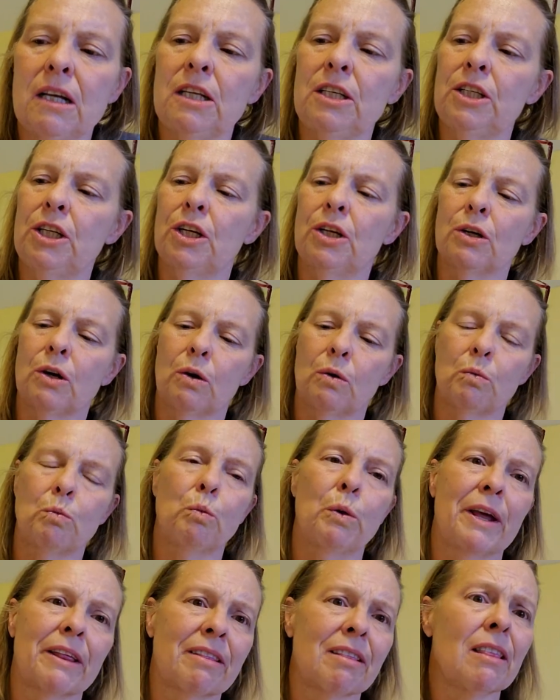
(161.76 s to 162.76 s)
you know,
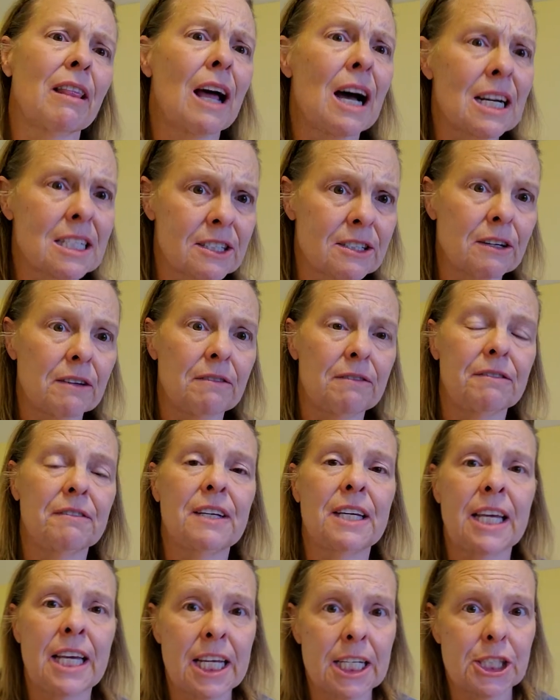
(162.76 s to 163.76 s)
with lots of
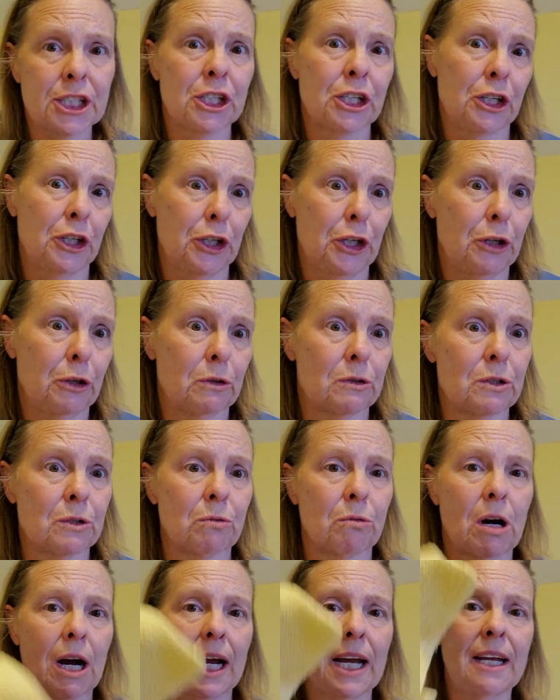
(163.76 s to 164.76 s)
kitchen
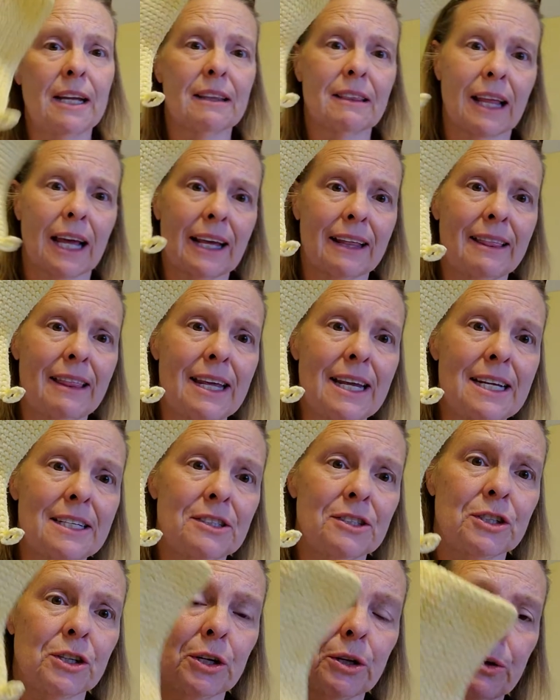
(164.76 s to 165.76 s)
use, right? Like
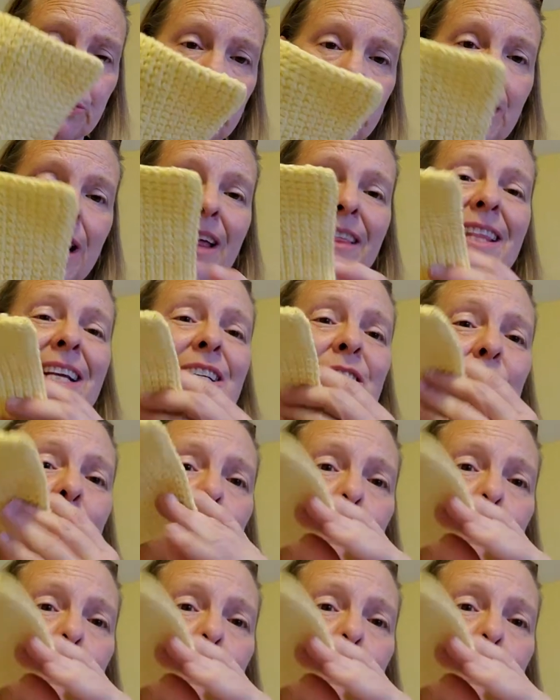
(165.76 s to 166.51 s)
these do. And these are